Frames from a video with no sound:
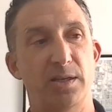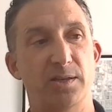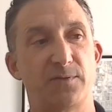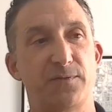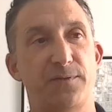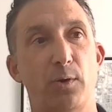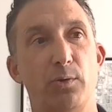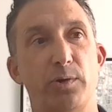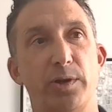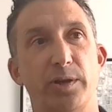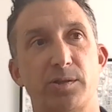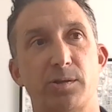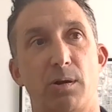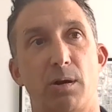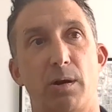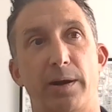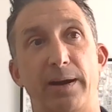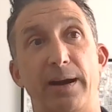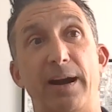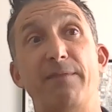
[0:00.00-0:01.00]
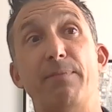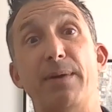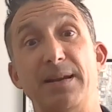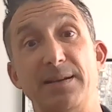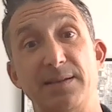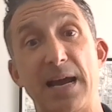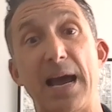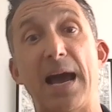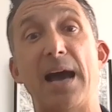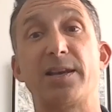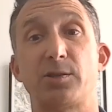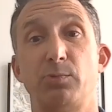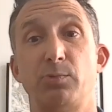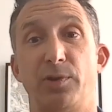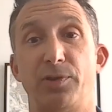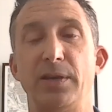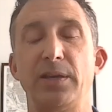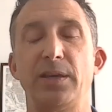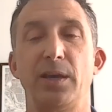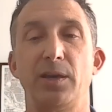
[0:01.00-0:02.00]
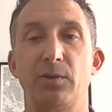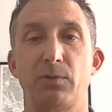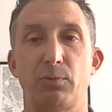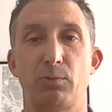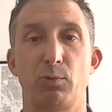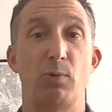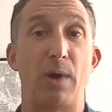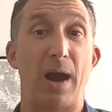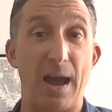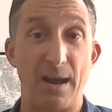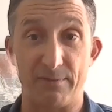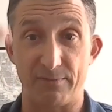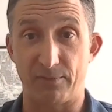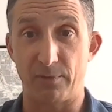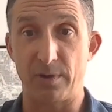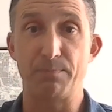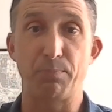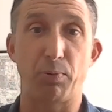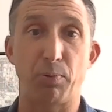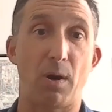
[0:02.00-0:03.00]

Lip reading: is focused on, and I've been tasked with thinking through every